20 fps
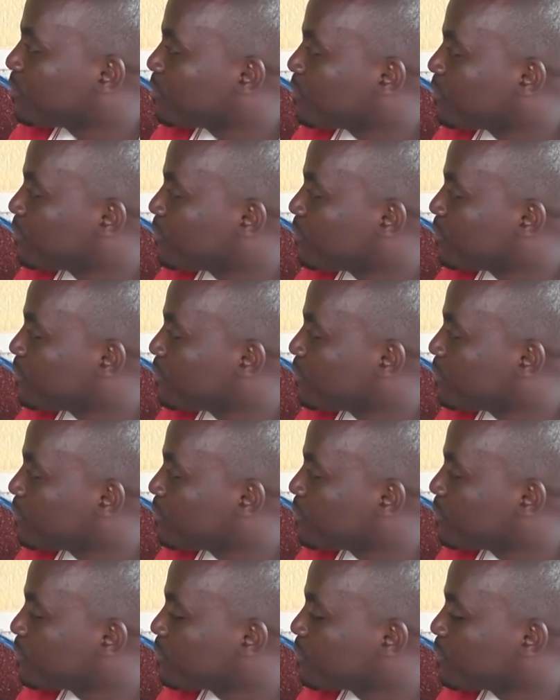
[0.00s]

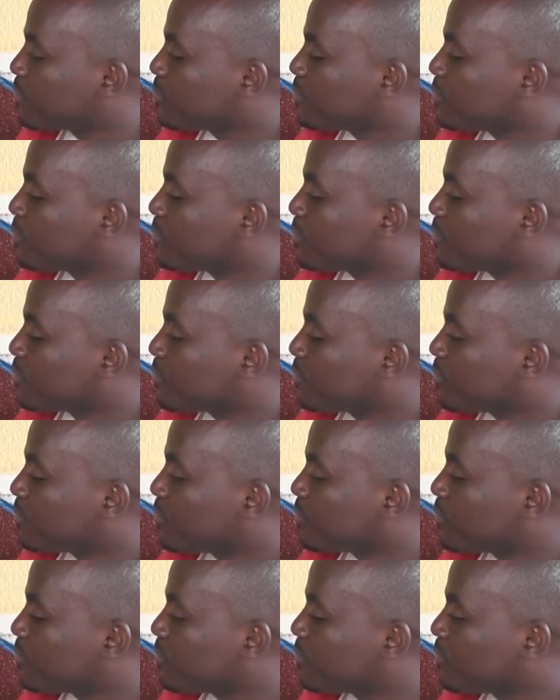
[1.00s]

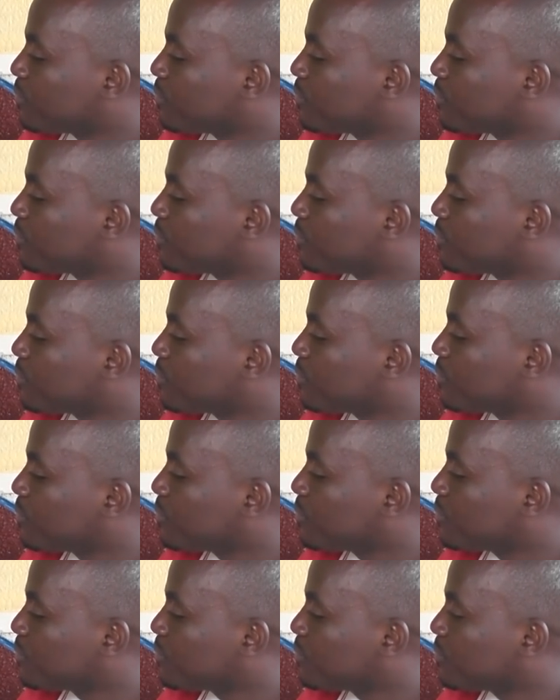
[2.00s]

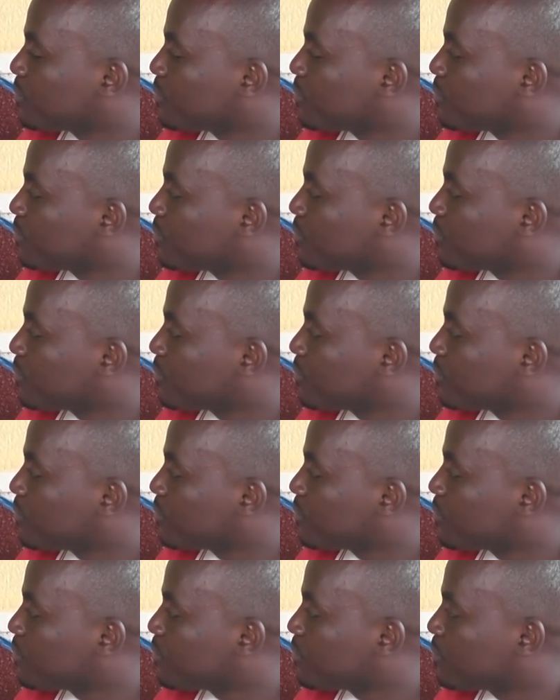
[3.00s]

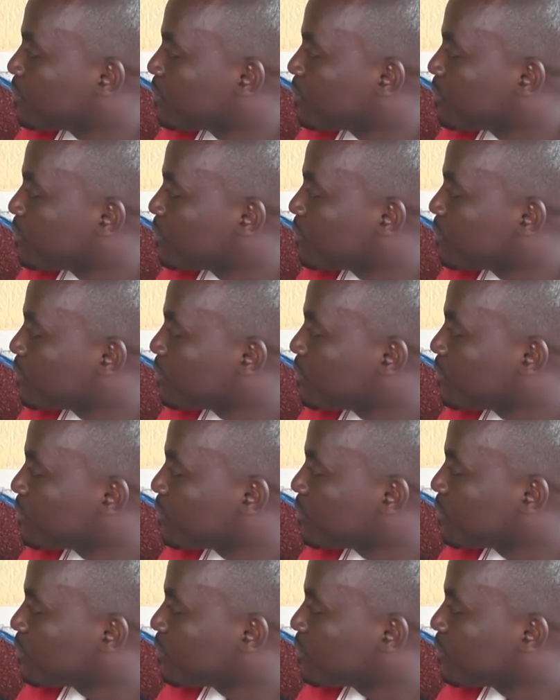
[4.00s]
(not speaking)